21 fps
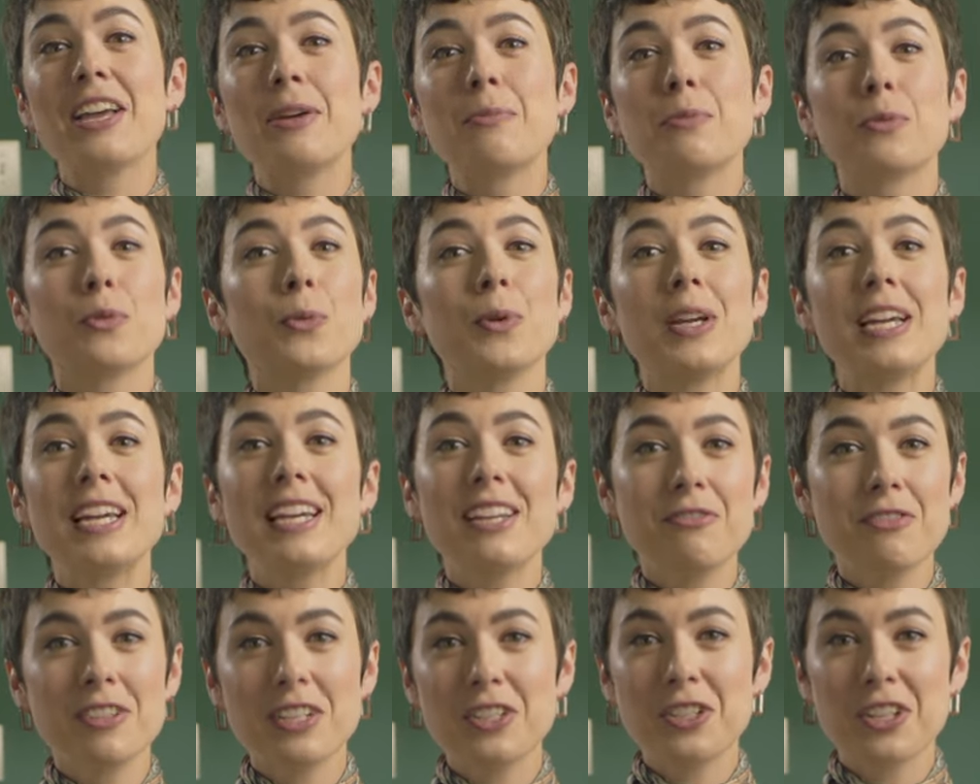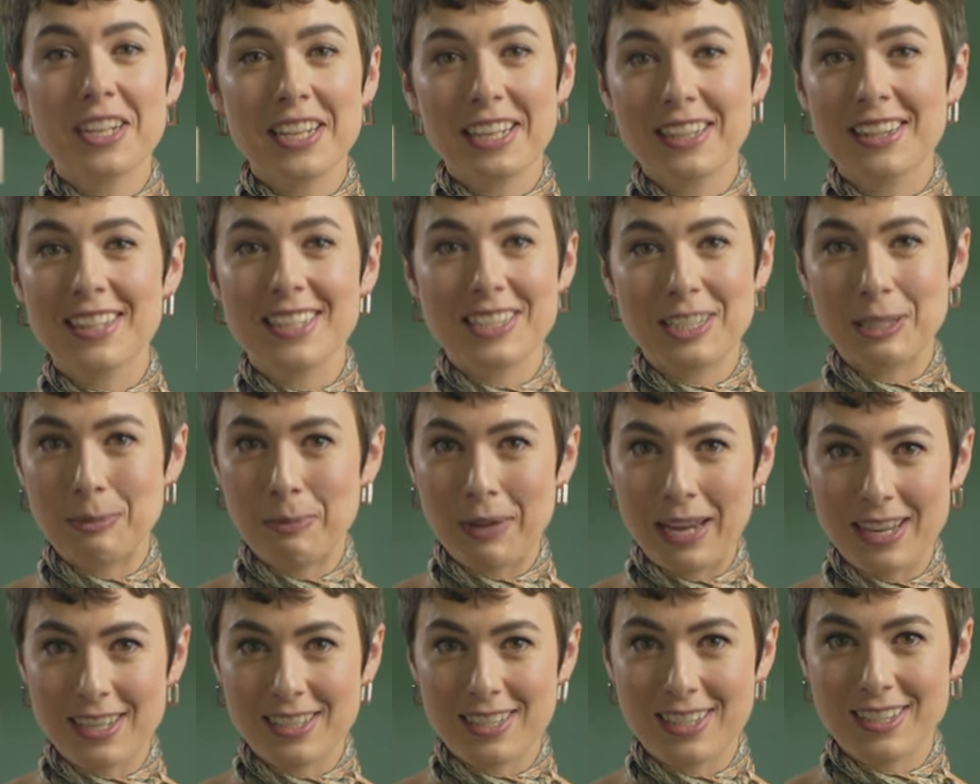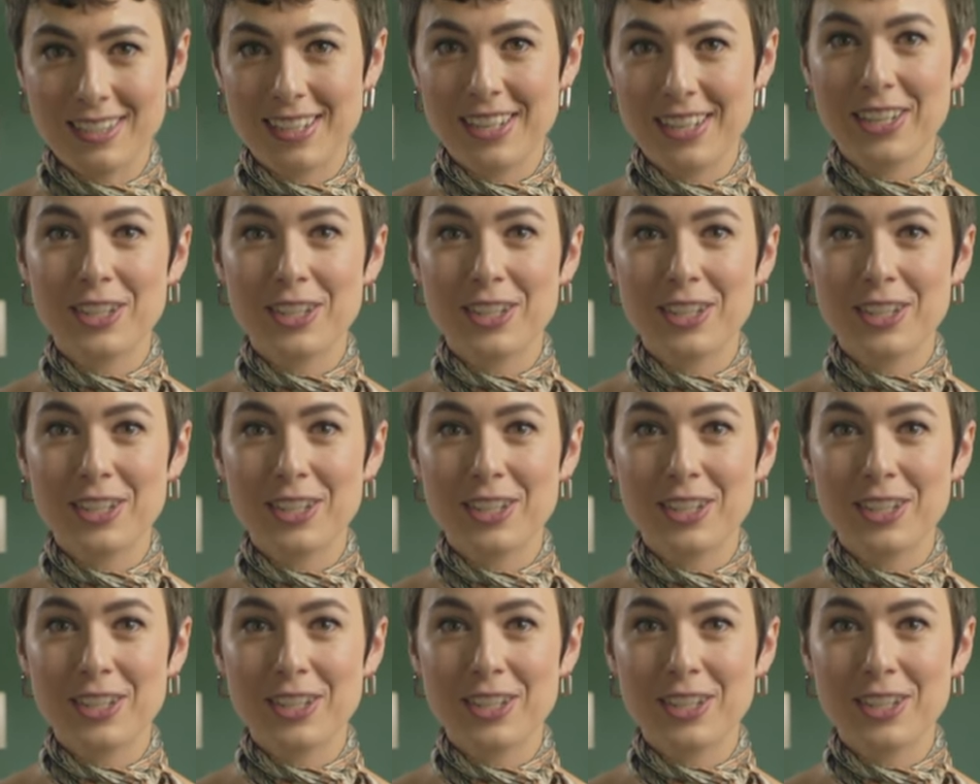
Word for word: am re-envisioning this space,